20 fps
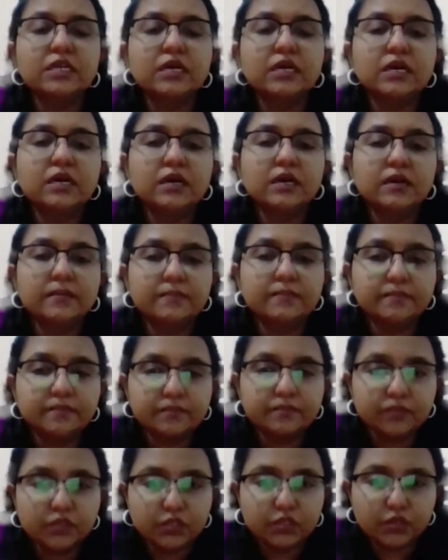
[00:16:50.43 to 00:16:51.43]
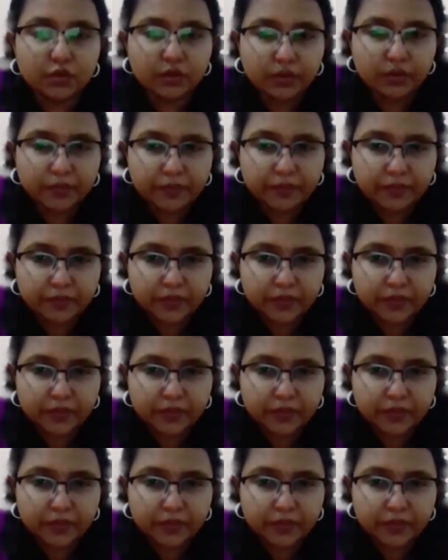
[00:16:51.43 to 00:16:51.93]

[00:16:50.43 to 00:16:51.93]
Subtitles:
you know,